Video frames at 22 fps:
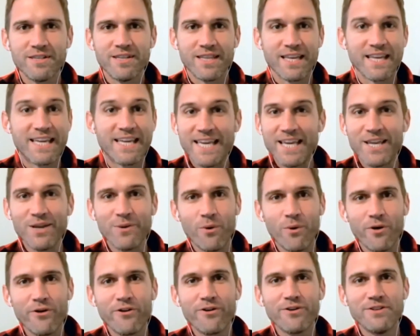the key
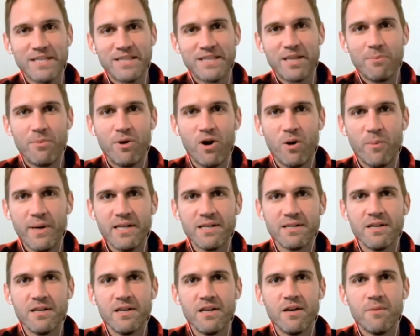words at the moment,